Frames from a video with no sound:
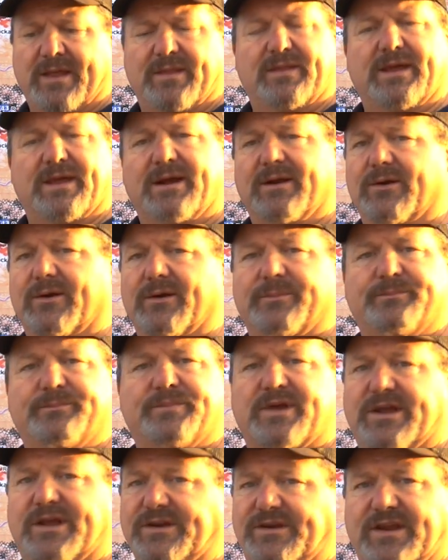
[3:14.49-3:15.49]
they're
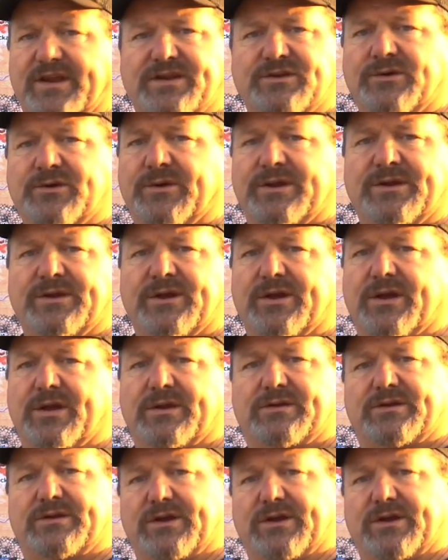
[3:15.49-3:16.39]
continuing